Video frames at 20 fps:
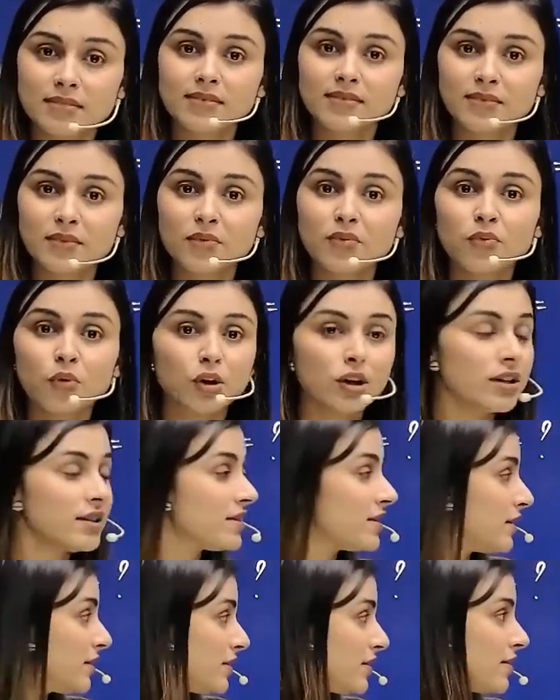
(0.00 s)
what is
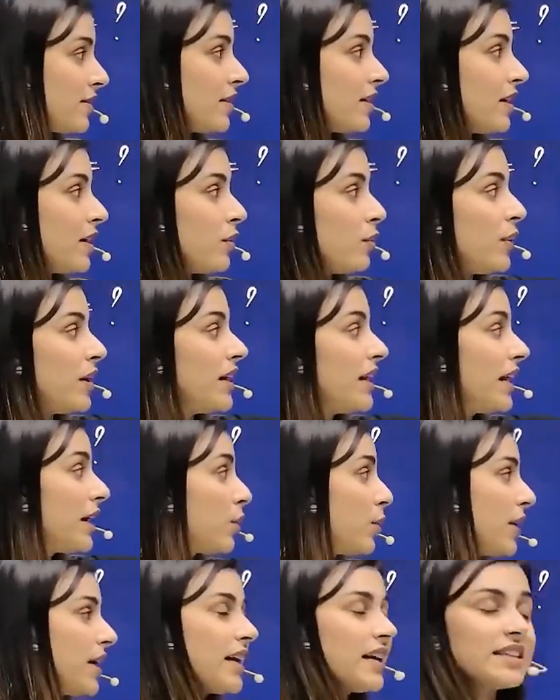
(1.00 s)
this when
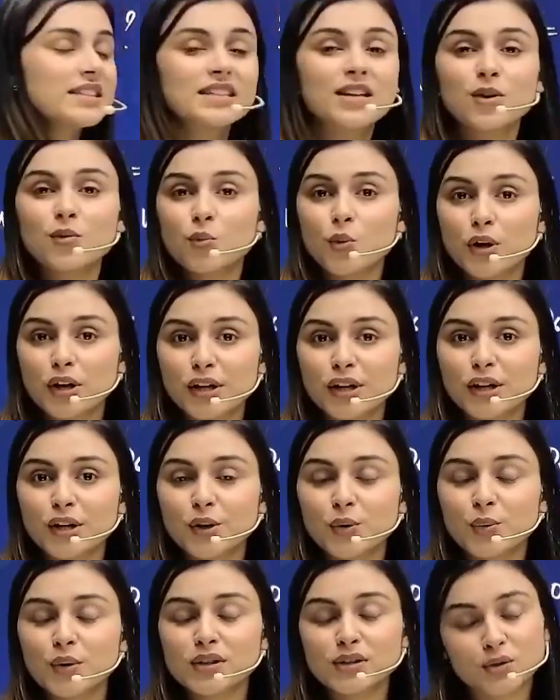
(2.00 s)
liquid gets converted
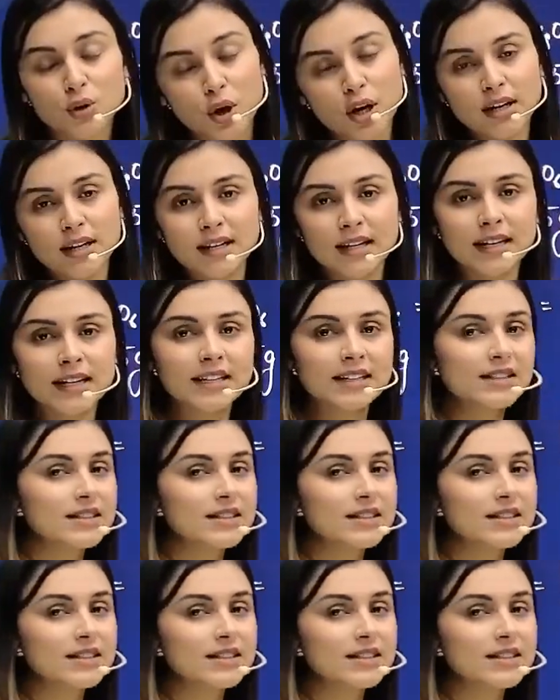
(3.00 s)
into a solid it is